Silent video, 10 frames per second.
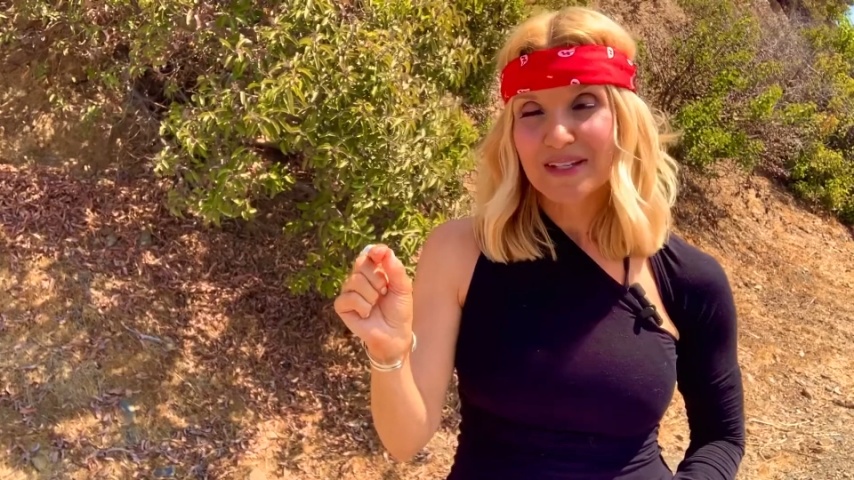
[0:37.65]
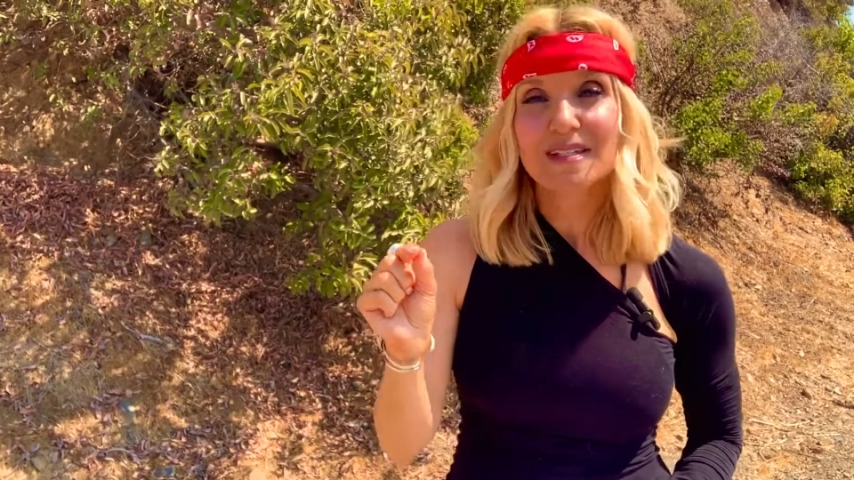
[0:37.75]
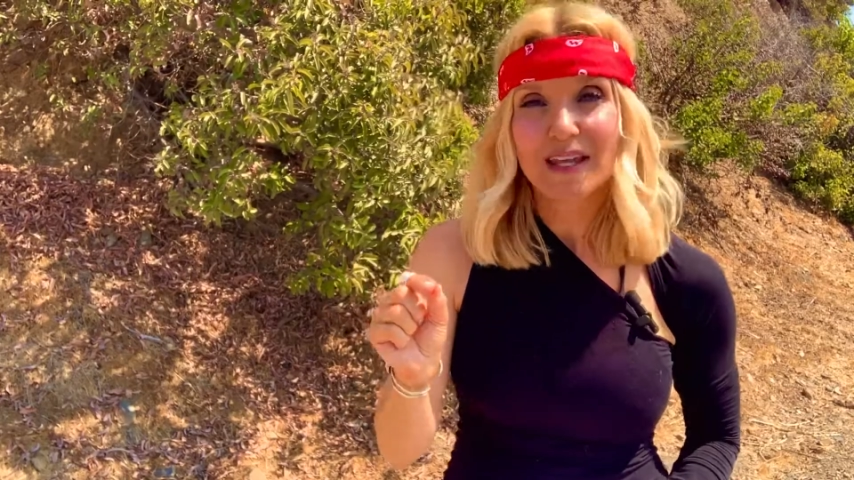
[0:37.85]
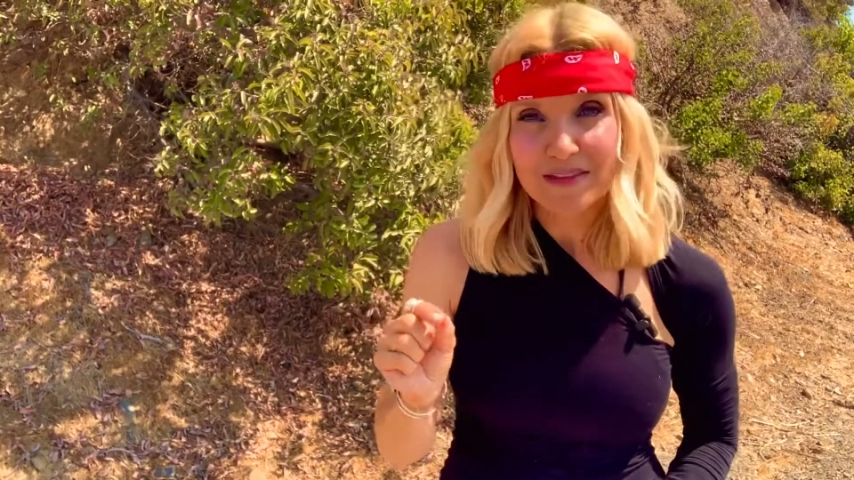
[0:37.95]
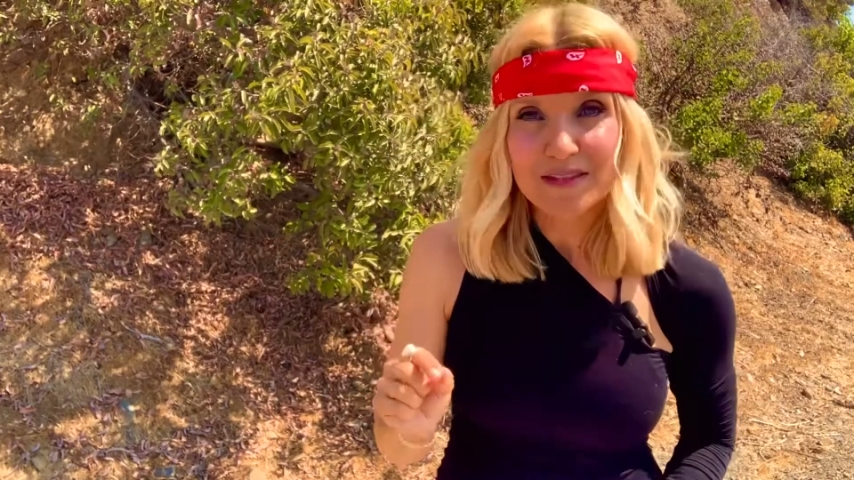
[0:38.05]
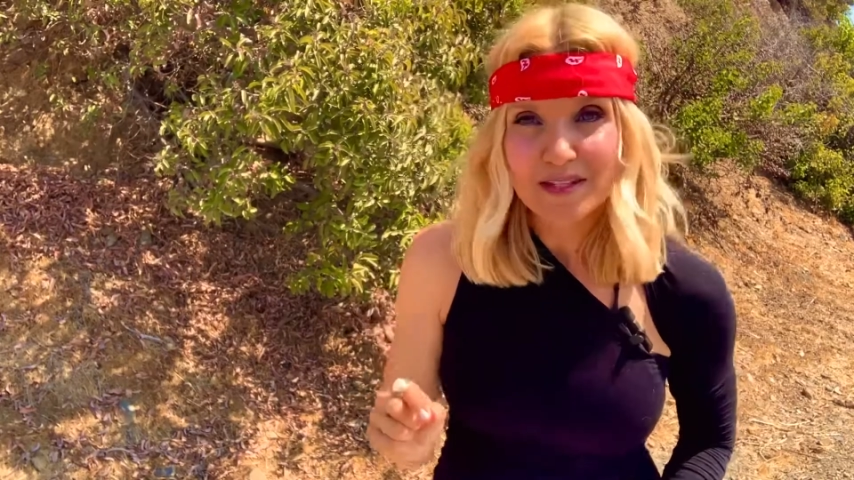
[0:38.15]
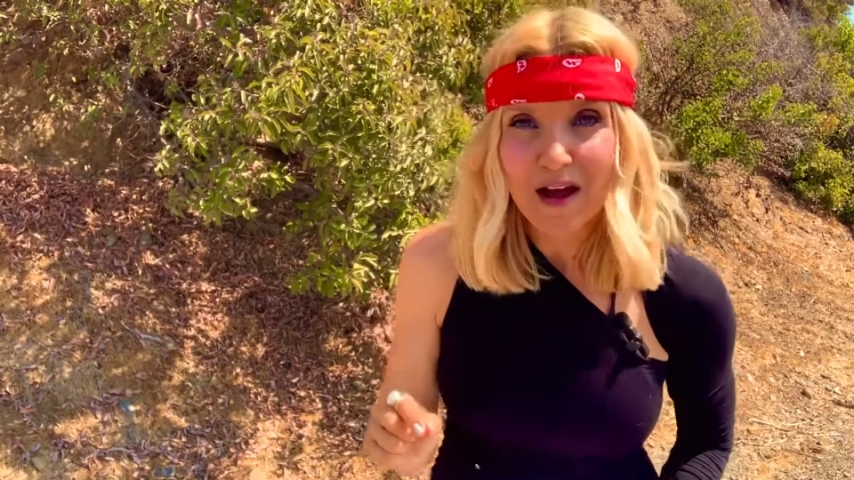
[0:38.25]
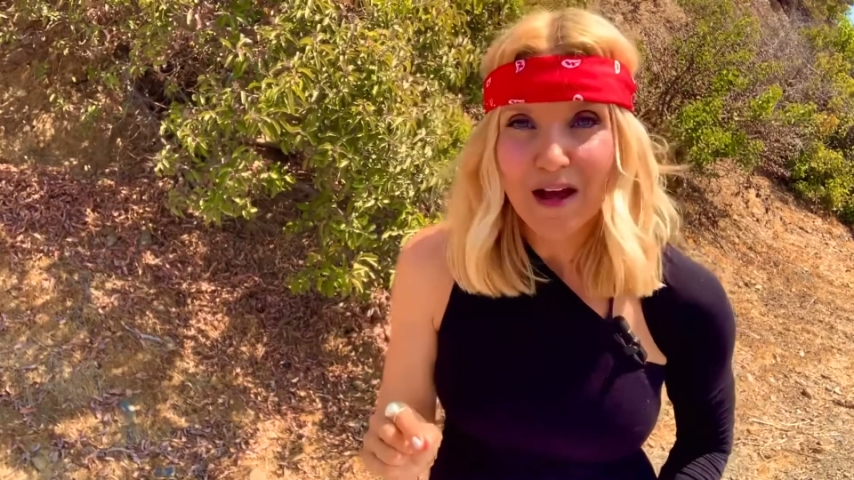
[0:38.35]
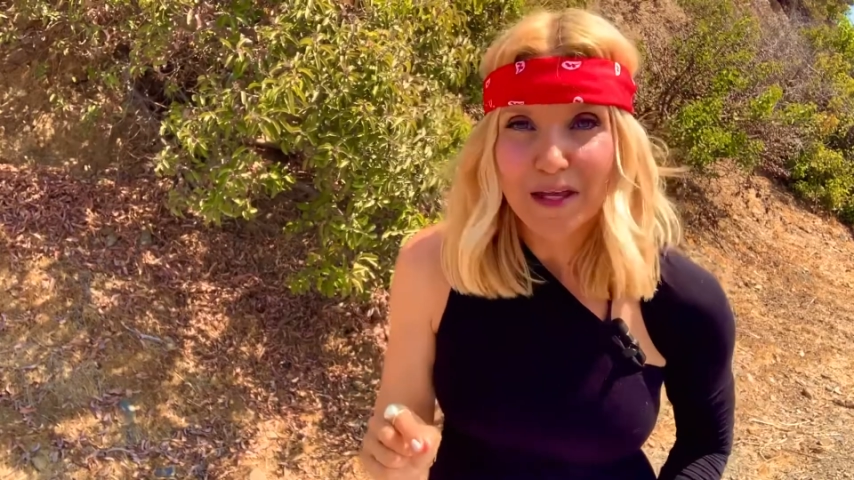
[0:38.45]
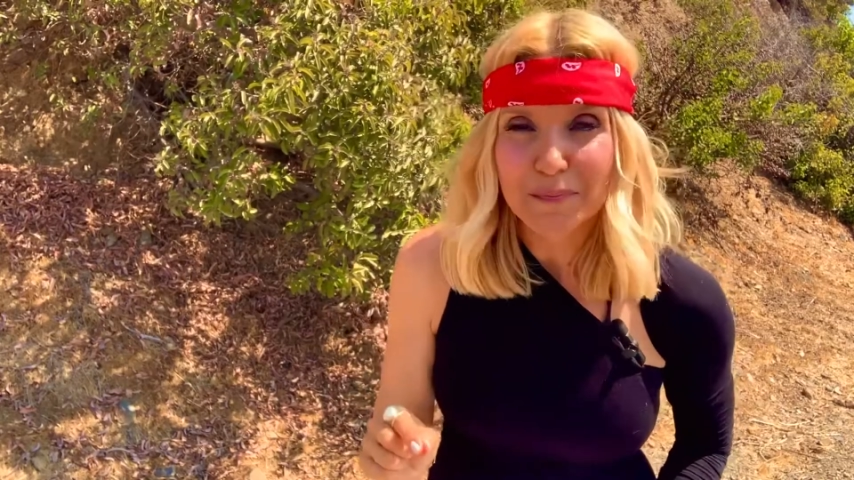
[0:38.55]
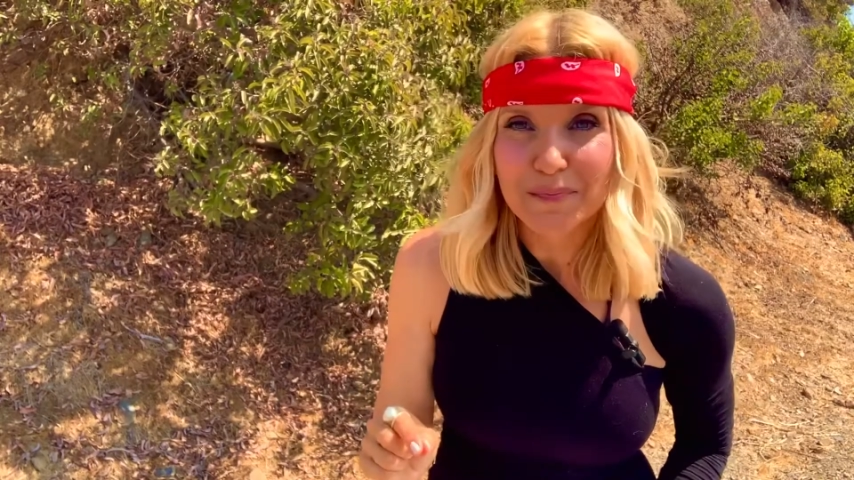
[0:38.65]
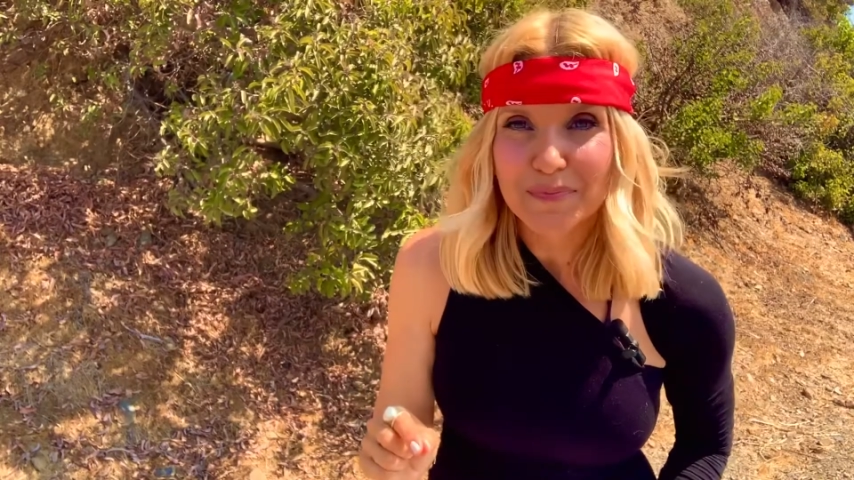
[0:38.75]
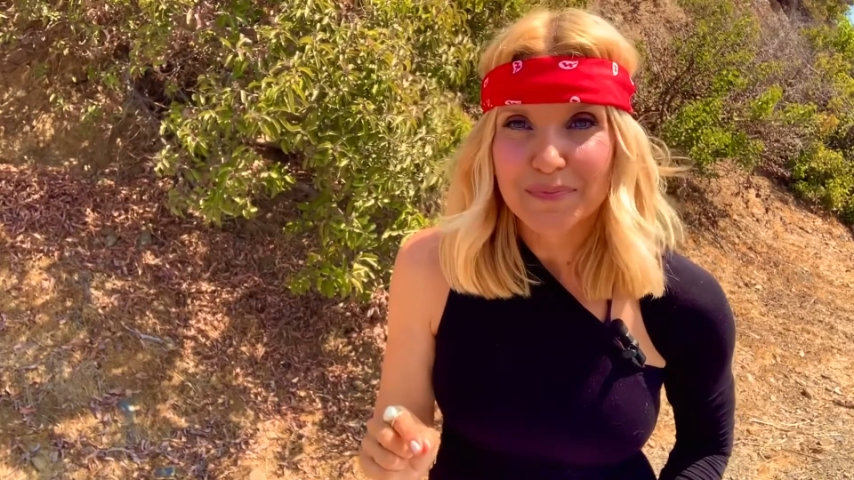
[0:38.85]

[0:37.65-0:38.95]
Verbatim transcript: Take the time.